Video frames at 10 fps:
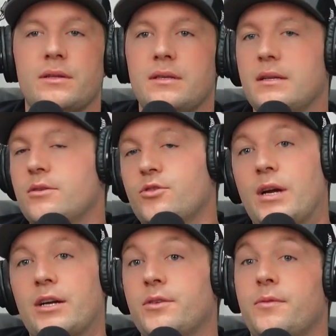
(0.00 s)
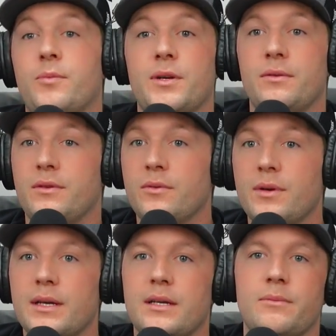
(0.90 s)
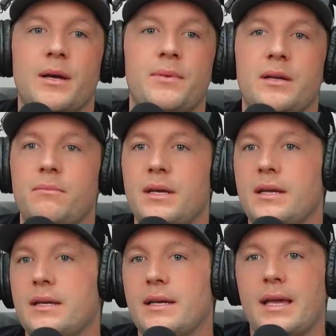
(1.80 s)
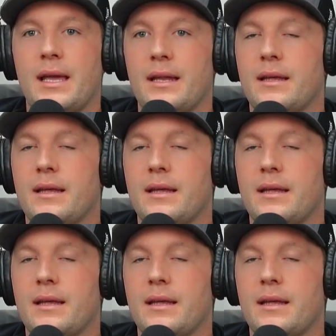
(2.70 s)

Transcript: it distracts you from what you're doing and you might be in a meeting, you can't,